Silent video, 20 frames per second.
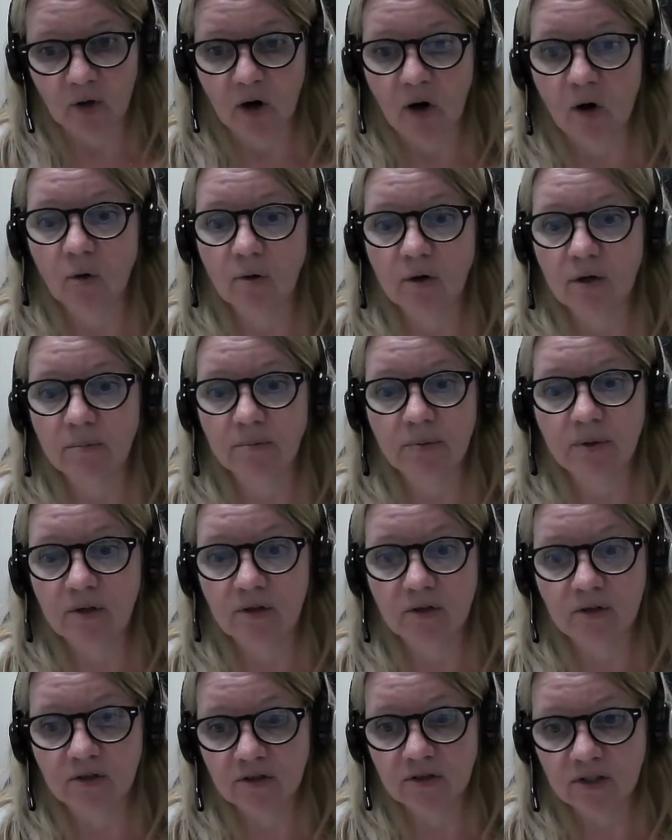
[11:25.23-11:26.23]
or old
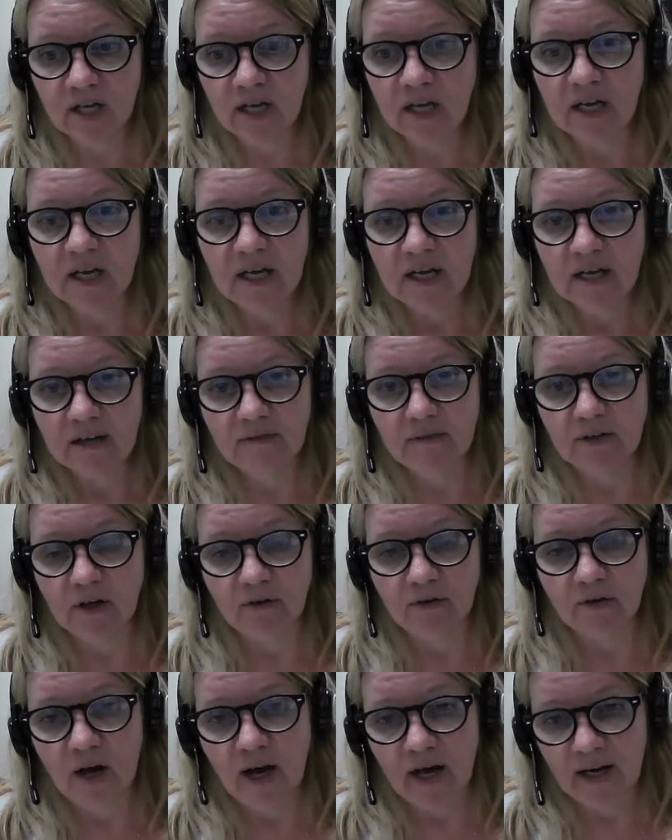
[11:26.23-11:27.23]
computers if you
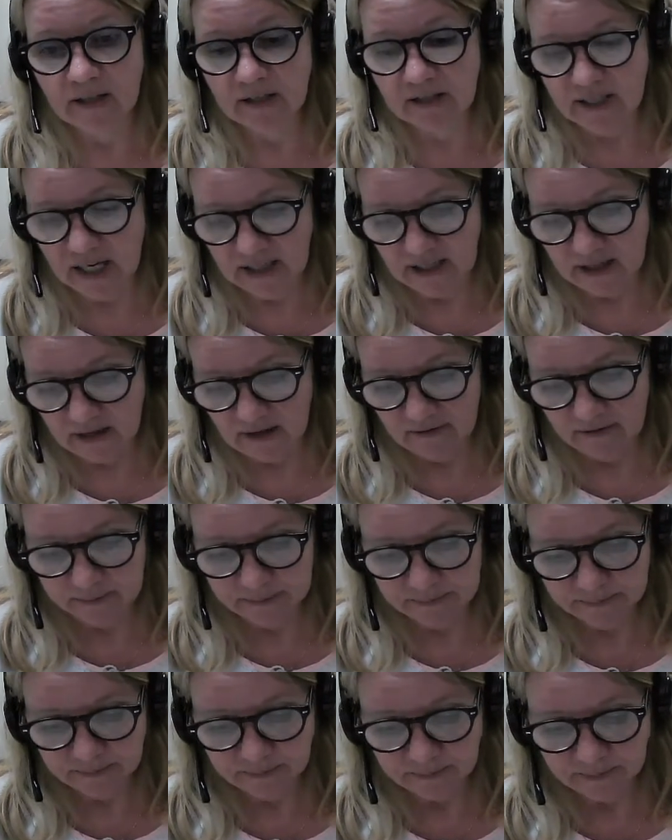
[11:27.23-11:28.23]
don't know how to take care of them.